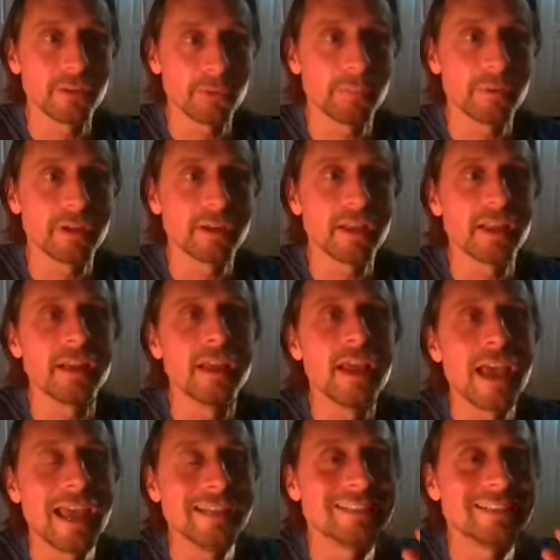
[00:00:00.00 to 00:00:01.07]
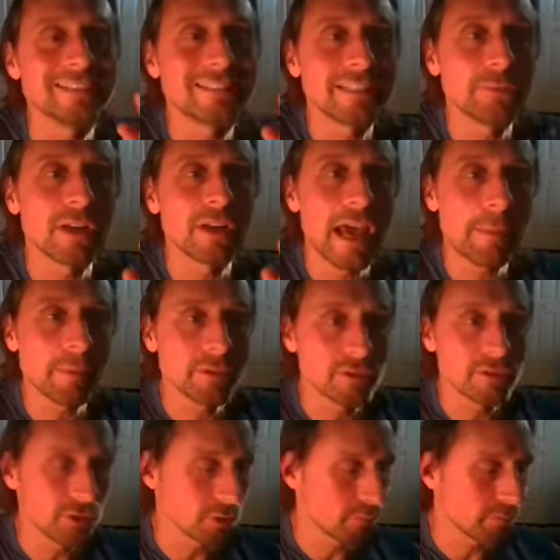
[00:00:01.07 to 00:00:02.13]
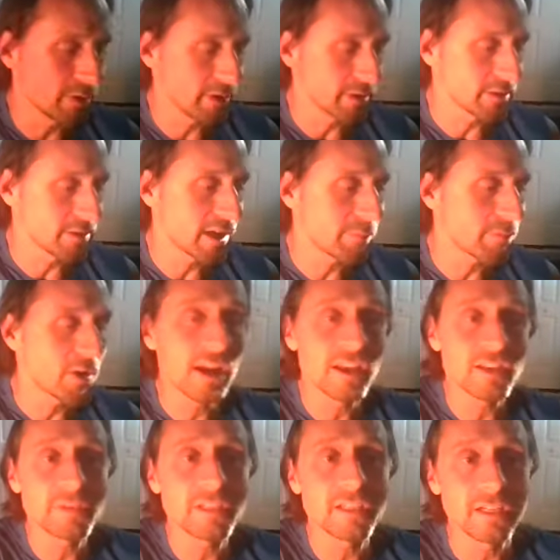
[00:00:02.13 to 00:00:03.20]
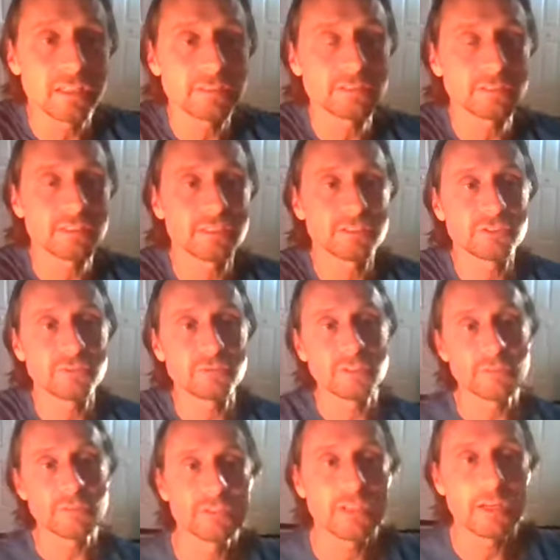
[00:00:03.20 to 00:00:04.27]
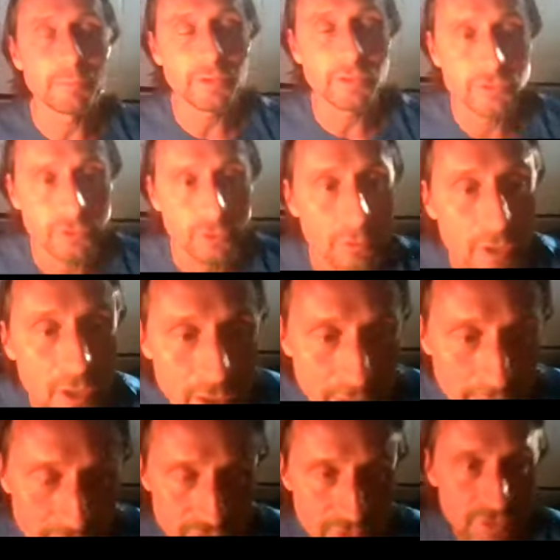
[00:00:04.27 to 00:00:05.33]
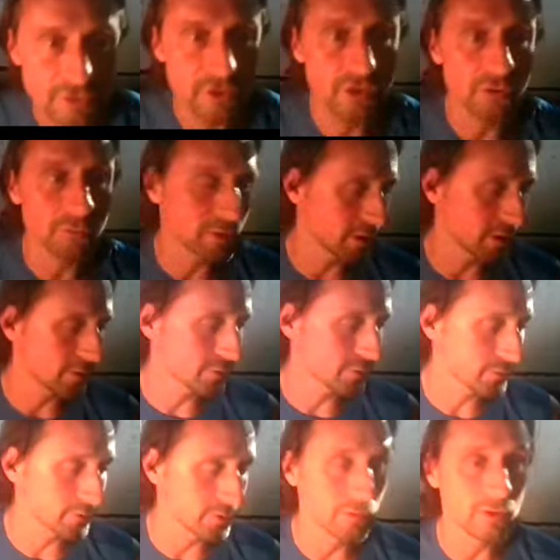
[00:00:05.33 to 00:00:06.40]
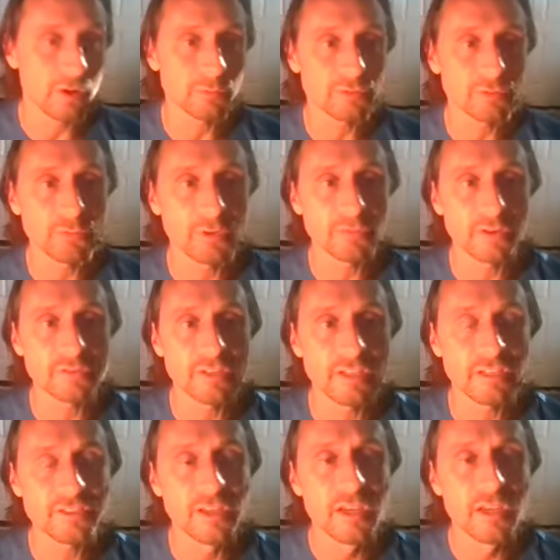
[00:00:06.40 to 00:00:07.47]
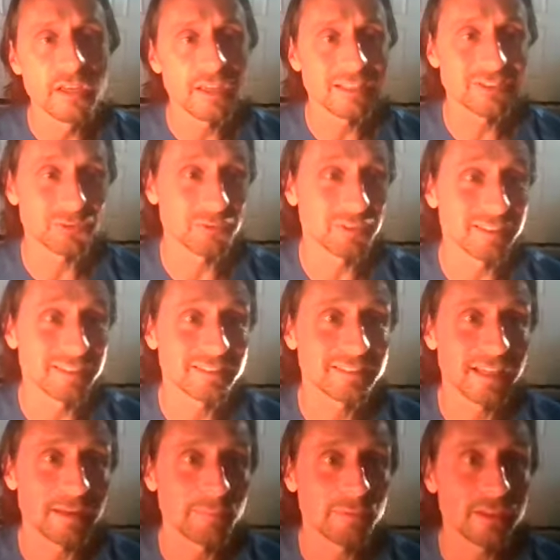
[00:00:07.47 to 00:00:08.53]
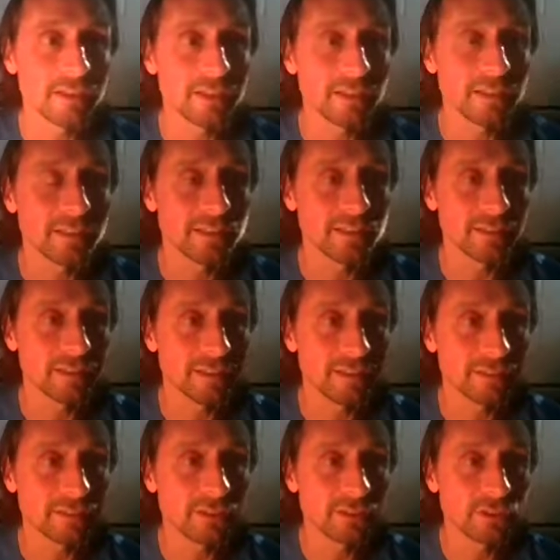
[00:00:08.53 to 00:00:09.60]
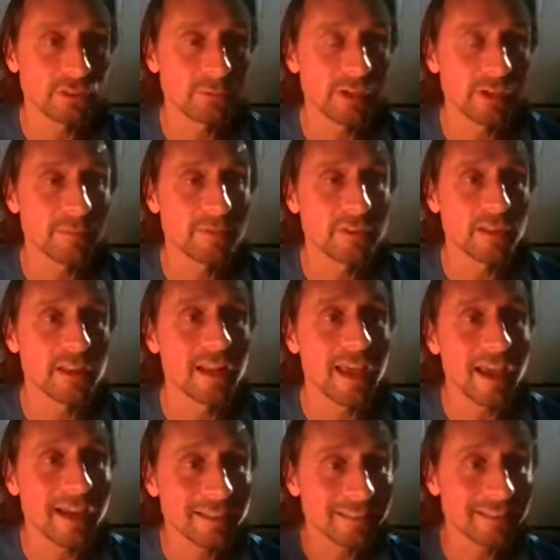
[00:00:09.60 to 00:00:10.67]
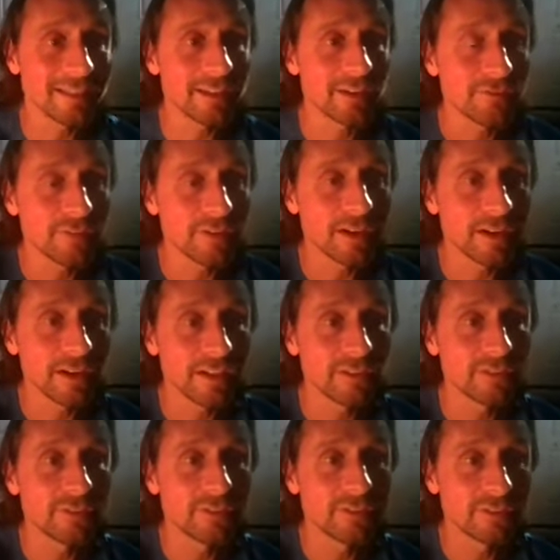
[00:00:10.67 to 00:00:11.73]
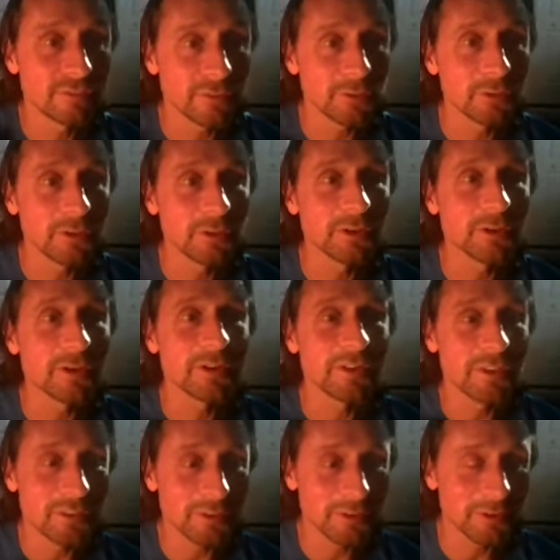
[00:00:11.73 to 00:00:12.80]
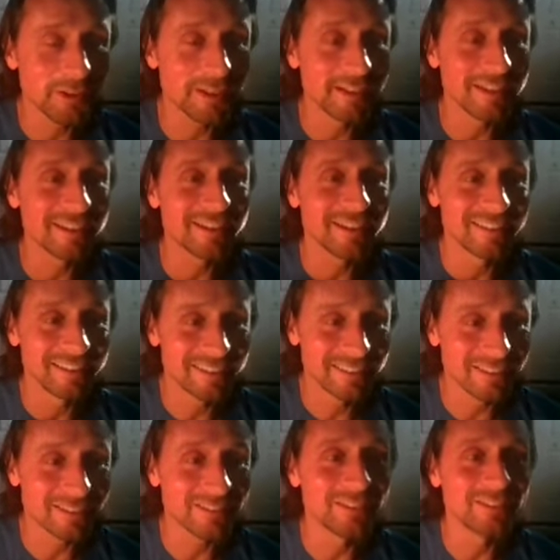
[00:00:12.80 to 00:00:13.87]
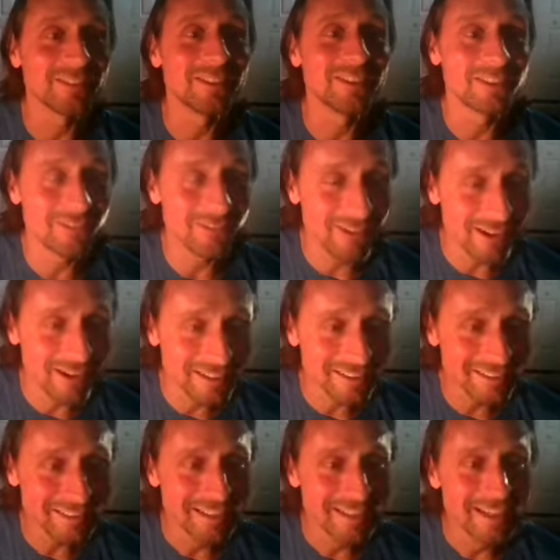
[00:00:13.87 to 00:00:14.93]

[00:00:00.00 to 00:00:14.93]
little bit and to see what happens to your breathing. Timer has begun as you've lifted up here. So listeners at home can also go along with the 45 seconds. It's really the same thing. Inhale into your ribs and then exhale 5, 4, 3, 2, 1.